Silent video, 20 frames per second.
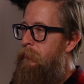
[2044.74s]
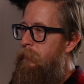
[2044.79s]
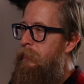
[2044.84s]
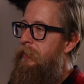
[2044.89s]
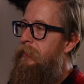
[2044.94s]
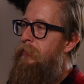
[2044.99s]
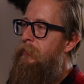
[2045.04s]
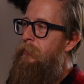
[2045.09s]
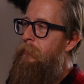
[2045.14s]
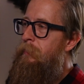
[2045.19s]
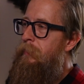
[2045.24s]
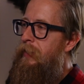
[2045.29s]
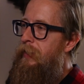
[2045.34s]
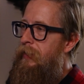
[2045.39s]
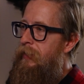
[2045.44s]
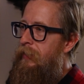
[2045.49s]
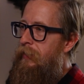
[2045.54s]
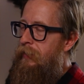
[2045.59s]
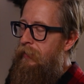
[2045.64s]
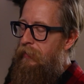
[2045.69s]
through him.
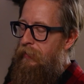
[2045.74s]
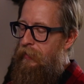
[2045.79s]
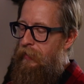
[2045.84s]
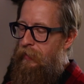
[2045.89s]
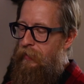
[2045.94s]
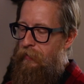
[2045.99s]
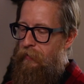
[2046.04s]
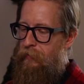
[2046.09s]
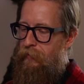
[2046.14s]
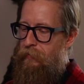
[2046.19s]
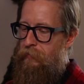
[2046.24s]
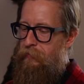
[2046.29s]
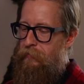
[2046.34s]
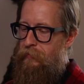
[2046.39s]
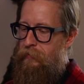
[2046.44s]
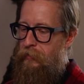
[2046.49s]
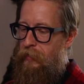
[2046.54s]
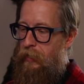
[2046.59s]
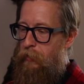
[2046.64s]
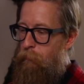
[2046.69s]

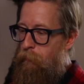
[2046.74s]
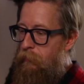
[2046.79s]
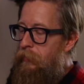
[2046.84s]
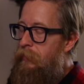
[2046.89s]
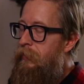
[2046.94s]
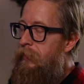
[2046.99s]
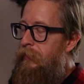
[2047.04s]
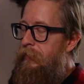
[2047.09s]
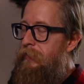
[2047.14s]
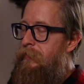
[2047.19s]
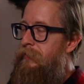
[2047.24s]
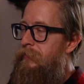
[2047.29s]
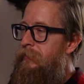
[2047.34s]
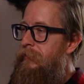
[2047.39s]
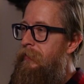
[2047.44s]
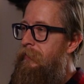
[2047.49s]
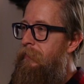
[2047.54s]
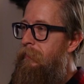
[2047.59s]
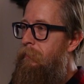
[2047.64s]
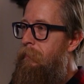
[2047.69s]
And I realized
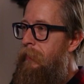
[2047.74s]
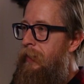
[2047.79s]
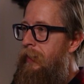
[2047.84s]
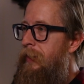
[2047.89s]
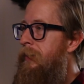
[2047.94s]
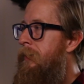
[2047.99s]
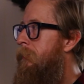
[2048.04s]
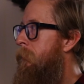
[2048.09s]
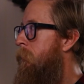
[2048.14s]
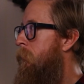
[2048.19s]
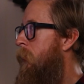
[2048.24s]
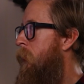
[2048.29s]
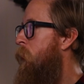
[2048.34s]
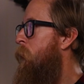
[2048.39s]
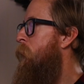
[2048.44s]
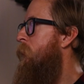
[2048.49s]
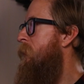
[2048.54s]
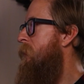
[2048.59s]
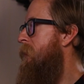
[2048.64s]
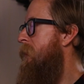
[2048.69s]
that my
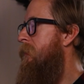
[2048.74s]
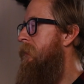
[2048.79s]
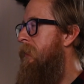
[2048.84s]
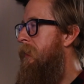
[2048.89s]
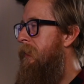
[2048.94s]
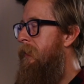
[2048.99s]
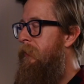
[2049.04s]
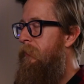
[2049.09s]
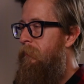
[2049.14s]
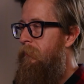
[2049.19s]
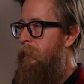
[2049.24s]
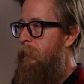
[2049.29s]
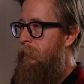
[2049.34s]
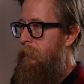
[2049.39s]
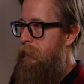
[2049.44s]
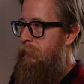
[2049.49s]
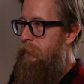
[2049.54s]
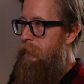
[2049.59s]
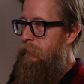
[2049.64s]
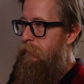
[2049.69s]
purpose in life
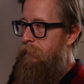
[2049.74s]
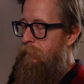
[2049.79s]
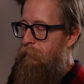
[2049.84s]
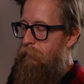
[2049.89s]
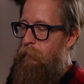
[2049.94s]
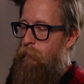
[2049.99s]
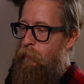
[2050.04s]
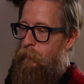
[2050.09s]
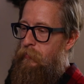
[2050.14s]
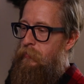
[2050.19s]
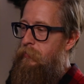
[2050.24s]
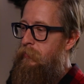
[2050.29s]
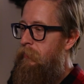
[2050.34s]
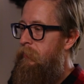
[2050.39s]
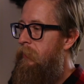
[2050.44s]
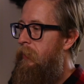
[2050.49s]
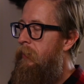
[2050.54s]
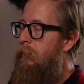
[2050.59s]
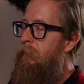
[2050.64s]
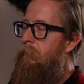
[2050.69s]
was to
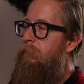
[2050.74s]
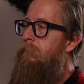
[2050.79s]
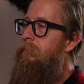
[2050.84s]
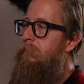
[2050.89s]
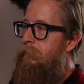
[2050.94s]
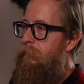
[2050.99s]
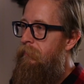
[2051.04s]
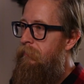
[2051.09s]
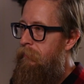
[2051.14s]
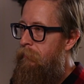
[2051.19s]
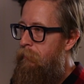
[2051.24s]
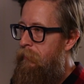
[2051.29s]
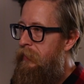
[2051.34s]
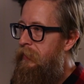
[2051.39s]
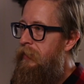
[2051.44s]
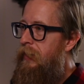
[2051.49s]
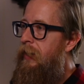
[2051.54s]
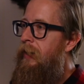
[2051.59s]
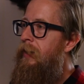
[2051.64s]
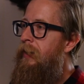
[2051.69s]
love, be
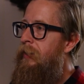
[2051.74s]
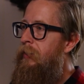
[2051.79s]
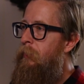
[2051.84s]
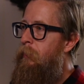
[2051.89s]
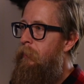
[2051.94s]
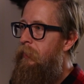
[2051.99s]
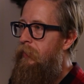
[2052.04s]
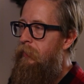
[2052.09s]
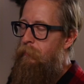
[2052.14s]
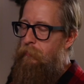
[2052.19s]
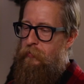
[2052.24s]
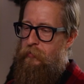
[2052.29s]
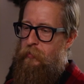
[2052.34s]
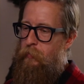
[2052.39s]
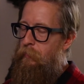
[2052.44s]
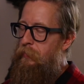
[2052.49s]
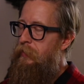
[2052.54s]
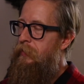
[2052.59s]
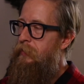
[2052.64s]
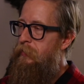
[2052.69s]
kind, but it was
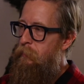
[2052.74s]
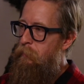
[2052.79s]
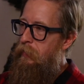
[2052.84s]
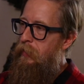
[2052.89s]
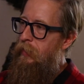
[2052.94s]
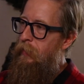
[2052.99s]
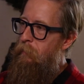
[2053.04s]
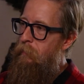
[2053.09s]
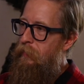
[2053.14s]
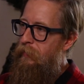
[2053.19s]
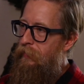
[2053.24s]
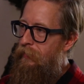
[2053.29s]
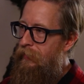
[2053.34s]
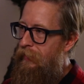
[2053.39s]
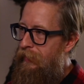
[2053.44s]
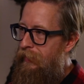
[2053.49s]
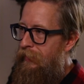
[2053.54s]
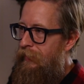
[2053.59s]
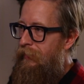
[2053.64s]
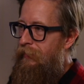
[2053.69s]
to be his papa.
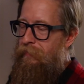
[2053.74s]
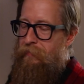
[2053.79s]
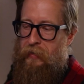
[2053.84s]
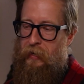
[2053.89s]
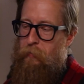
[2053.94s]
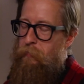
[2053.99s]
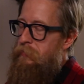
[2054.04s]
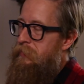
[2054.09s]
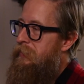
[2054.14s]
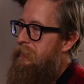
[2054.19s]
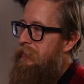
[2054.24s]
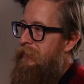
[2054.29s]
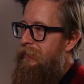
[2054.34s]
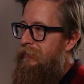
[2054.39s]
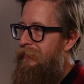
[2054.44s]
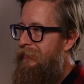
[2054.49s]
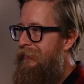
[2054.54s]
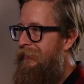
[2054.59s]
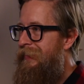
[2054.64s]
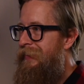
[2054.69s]
That was
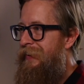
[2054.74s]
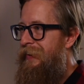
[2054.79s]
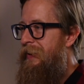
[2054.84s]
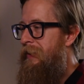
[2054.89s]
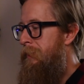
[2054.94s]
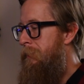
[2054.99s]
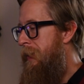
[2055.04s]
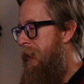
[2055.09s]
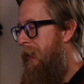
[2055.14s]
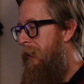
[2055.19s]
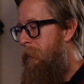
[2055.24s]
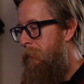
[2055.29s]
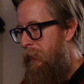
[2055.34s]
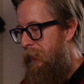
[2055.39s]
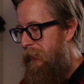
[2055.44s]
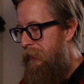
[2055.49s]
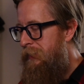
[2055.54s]
it. Now my